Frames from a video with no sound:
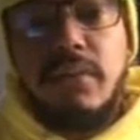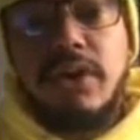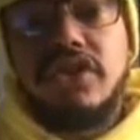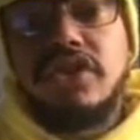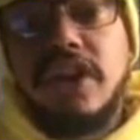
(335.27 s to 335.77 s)

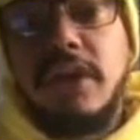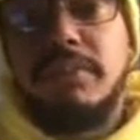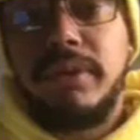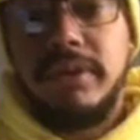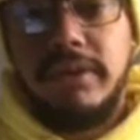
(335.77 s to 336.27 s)

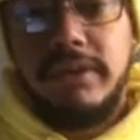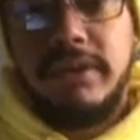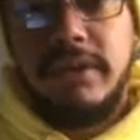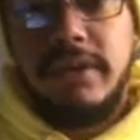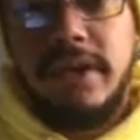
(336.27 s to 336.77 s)
Worship,
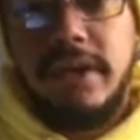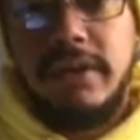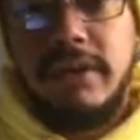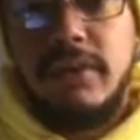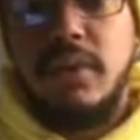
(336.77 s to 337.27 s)
okay?
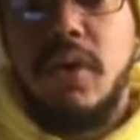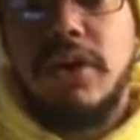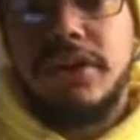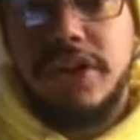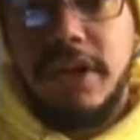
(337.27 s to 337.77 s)

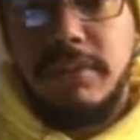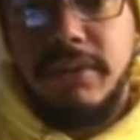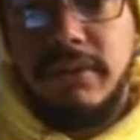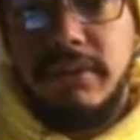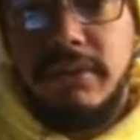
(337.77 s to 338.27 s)
Worship,
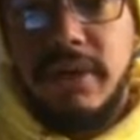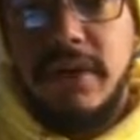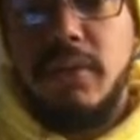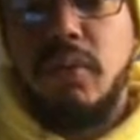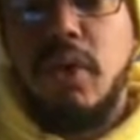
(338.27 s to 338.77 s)

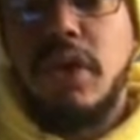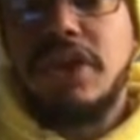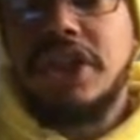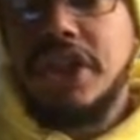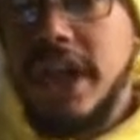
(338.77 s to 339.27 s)
right? War
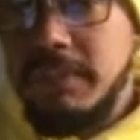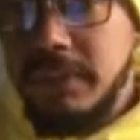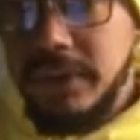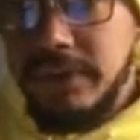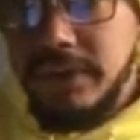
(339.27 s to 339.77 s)

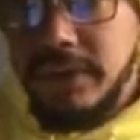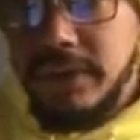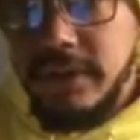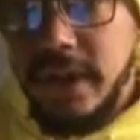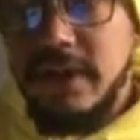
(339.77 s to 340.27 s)
shape
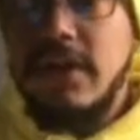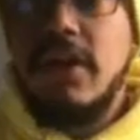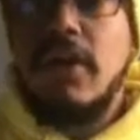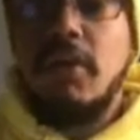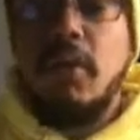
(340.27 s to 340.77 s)
Okay,
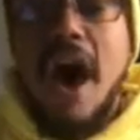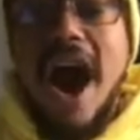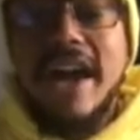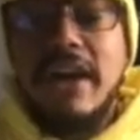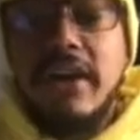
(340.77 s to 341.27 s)

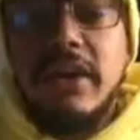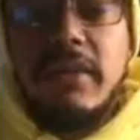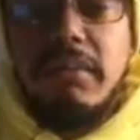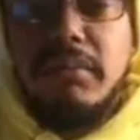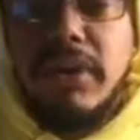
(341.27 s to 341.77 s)
wire
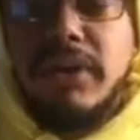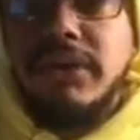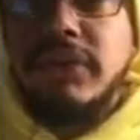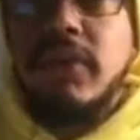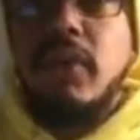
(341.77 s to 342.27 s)

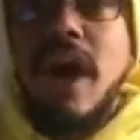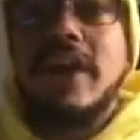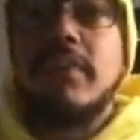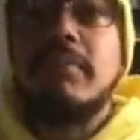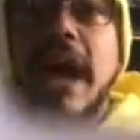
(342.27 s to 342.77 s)
puss,
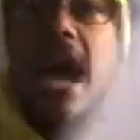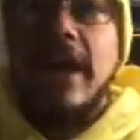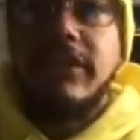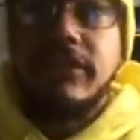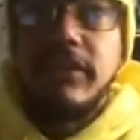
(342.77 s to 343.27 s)
wire
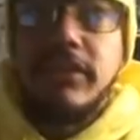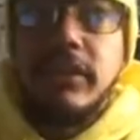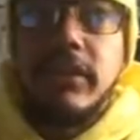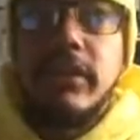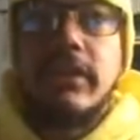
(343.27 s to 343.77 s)
pass.
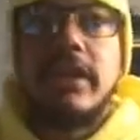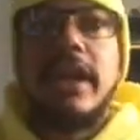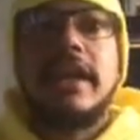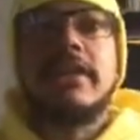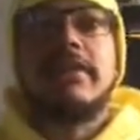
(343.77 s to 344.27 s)

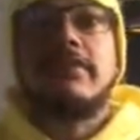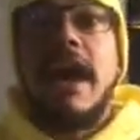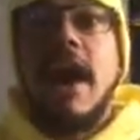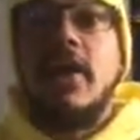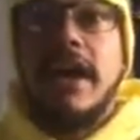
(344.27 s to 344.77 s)
Okay,
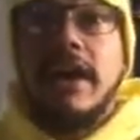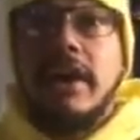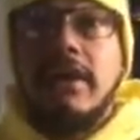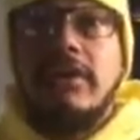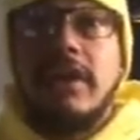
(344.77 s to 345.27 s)
vowel
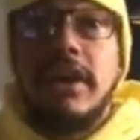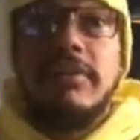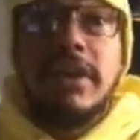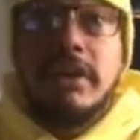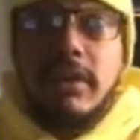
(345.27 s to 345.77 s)
L,
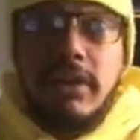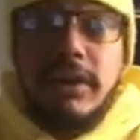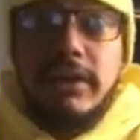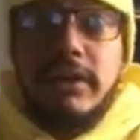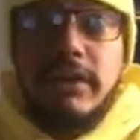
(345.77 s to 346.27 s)
L meaning Lord.